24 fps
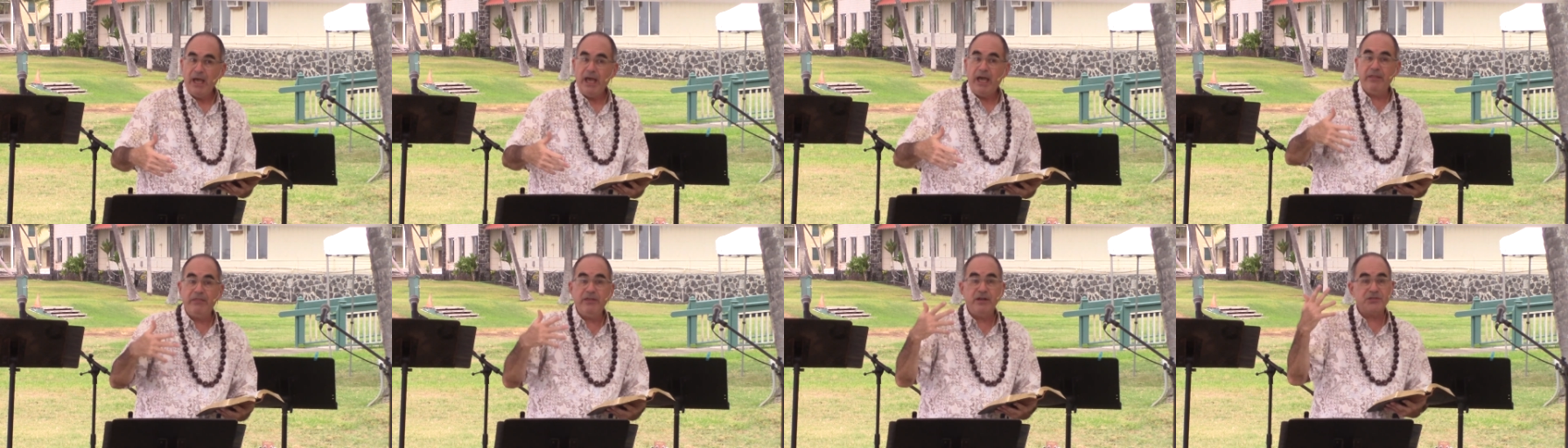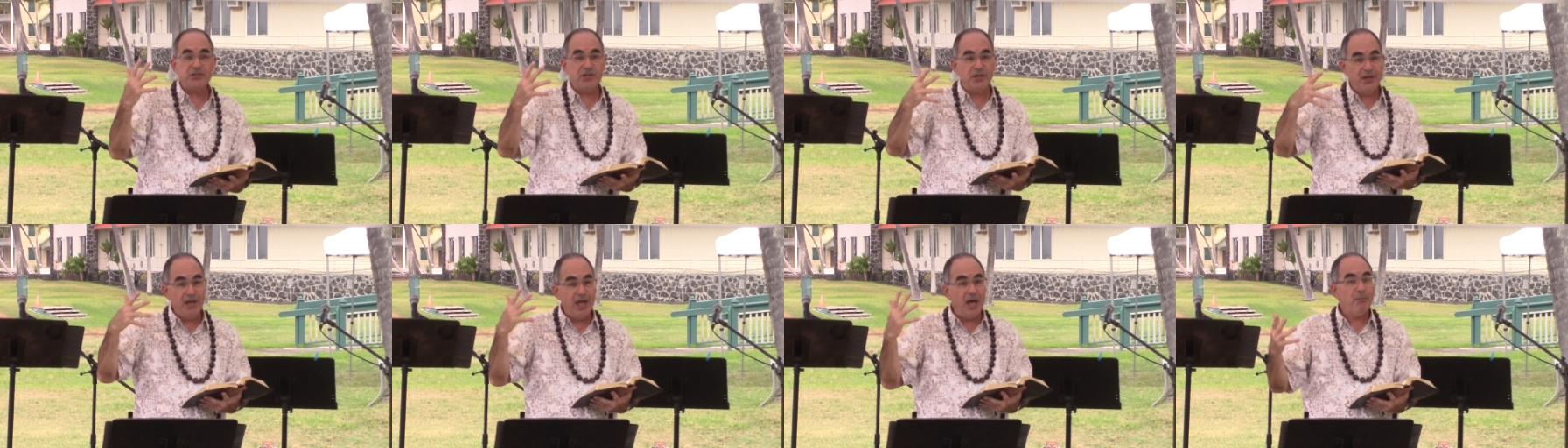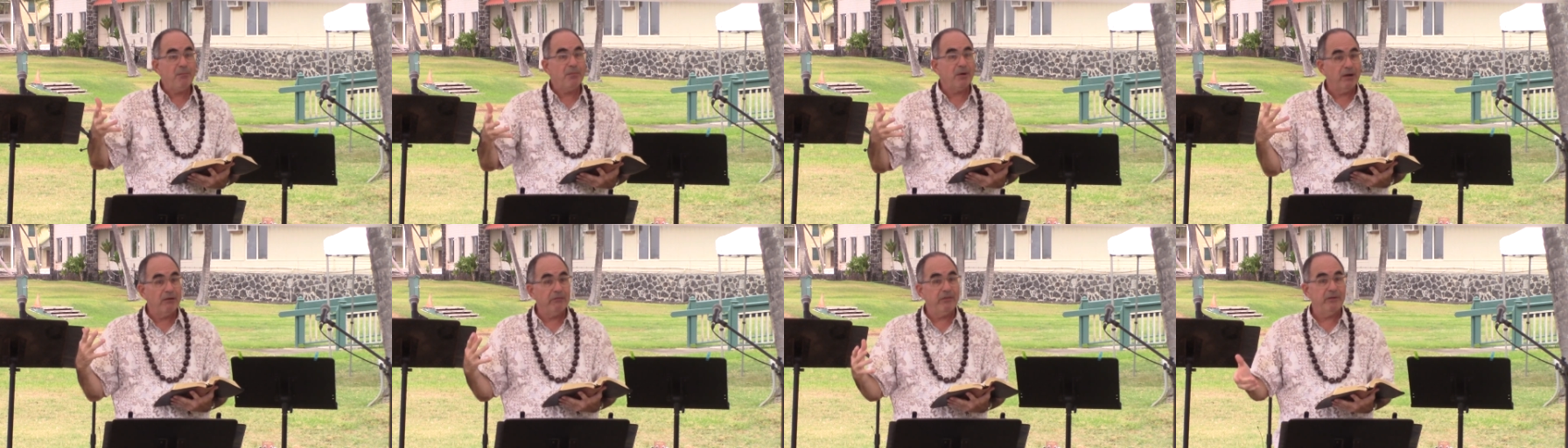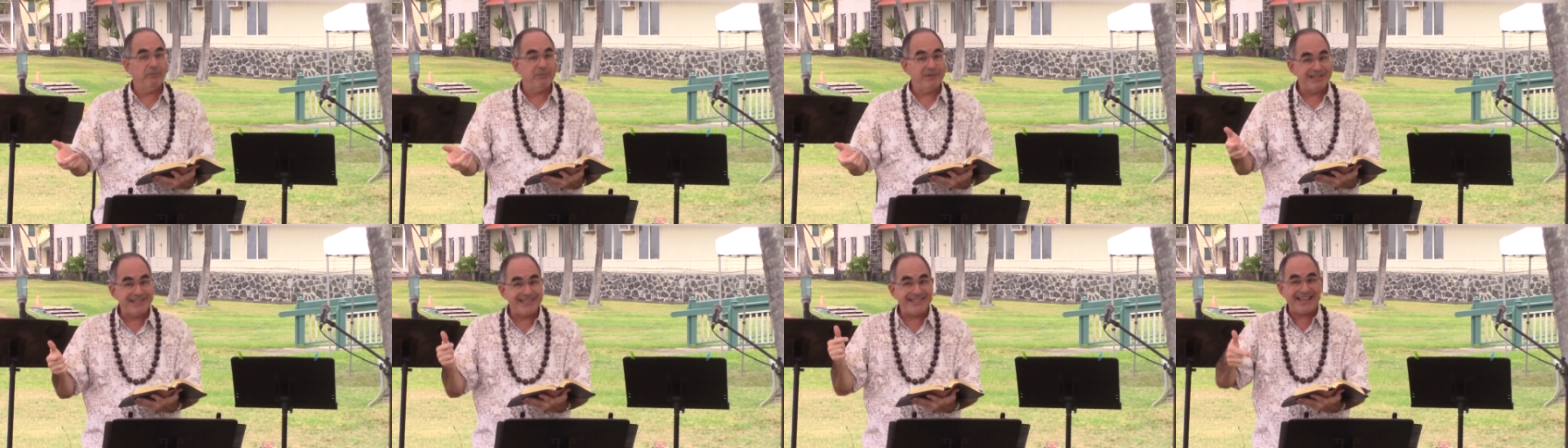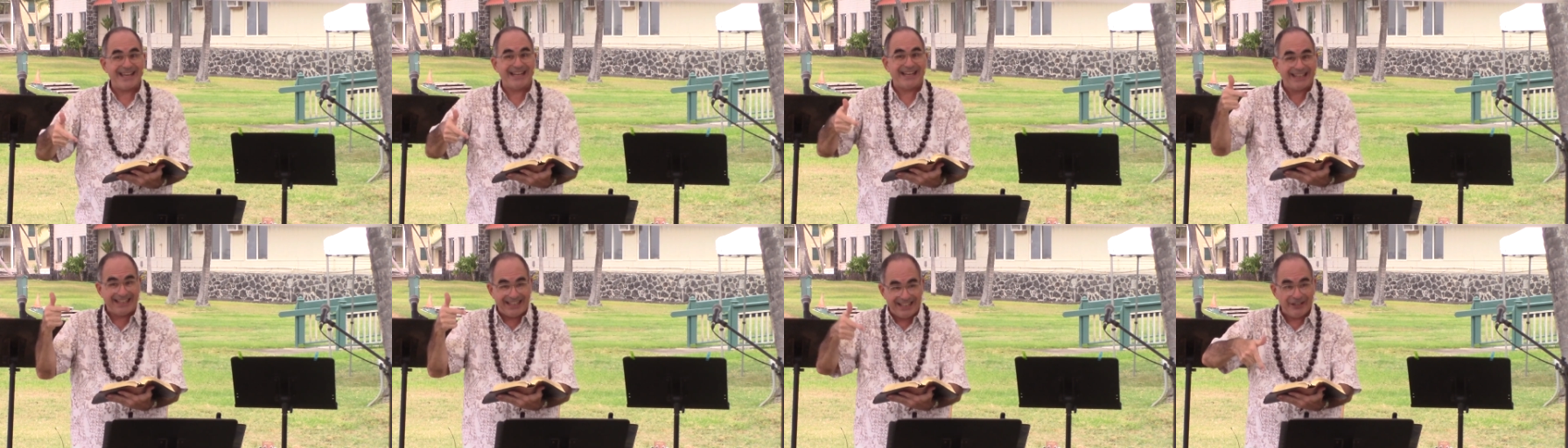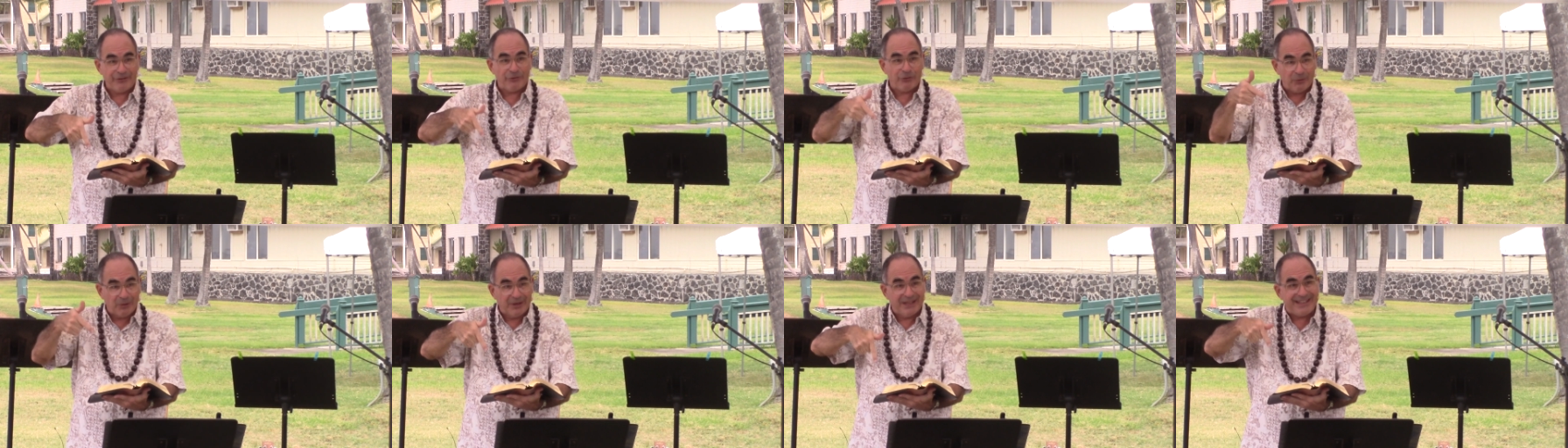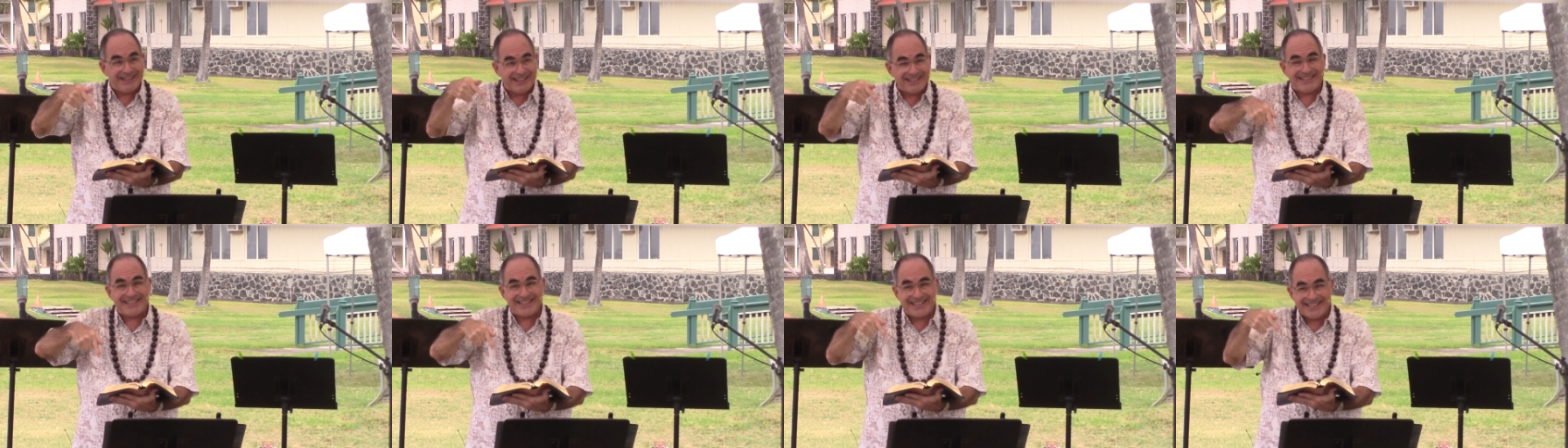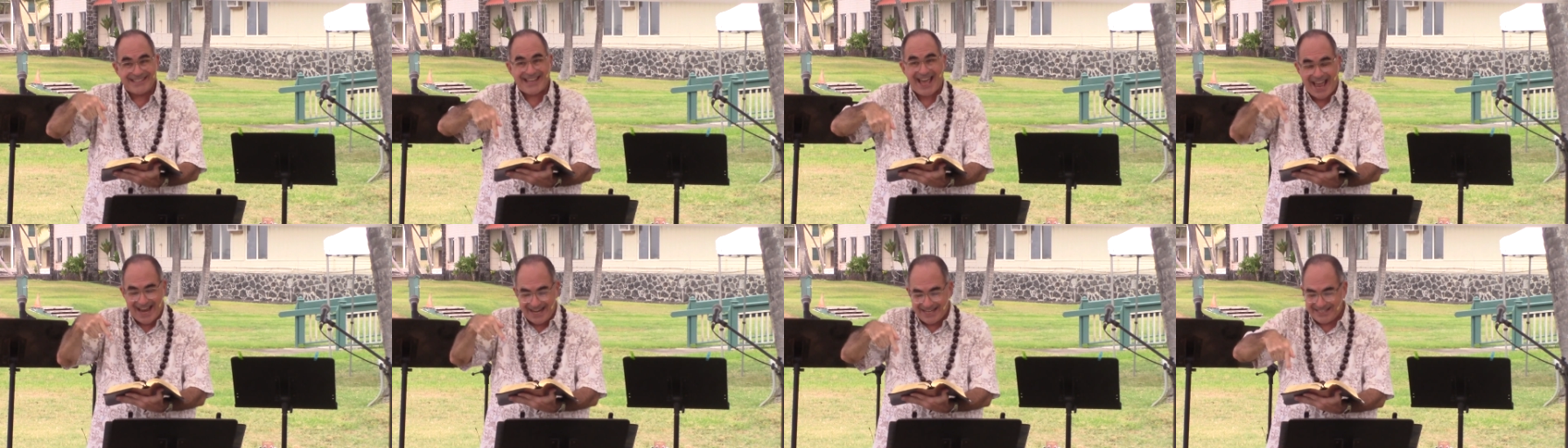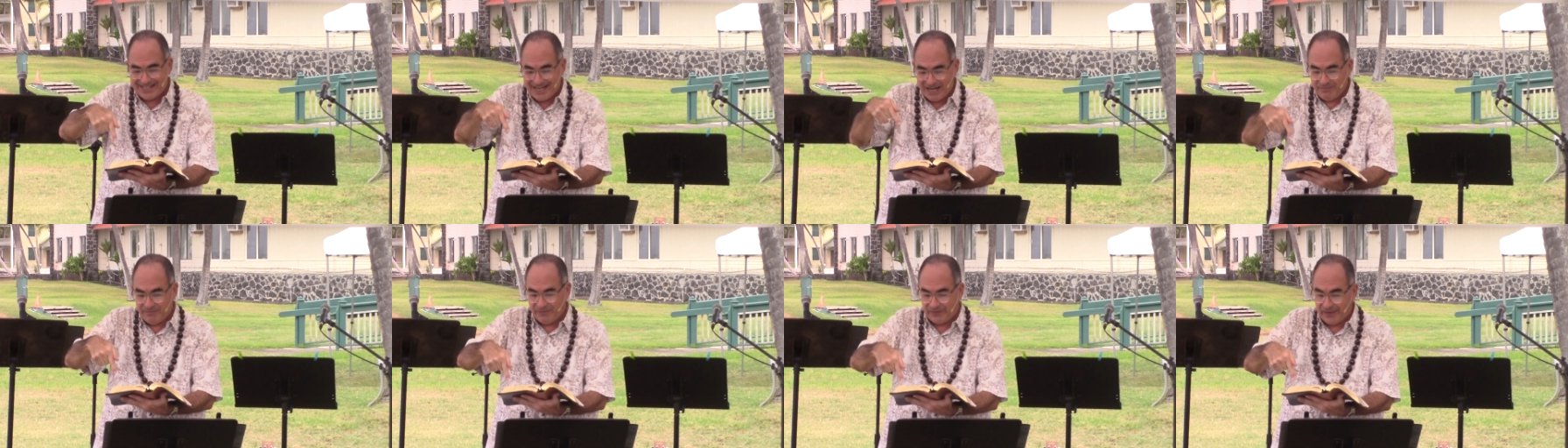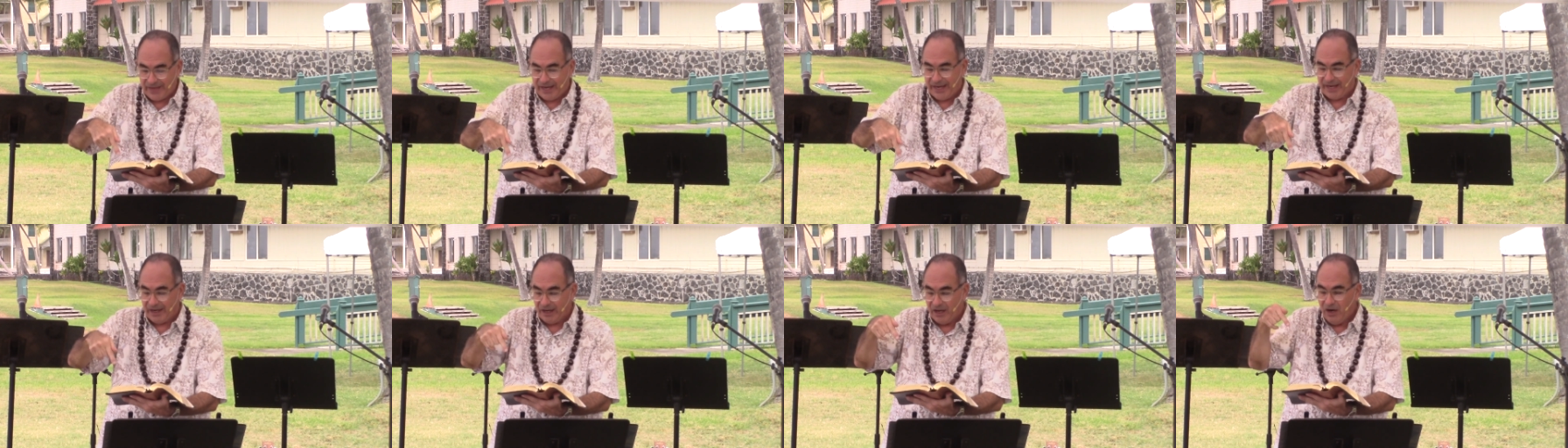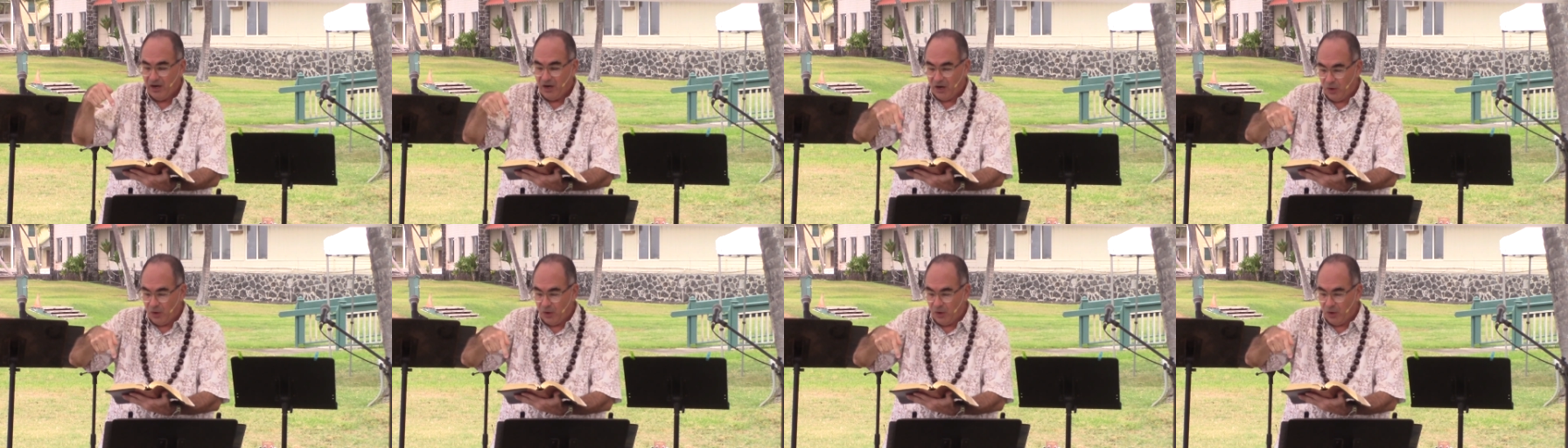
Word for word: And there's a number of them that say literally this exact same thing.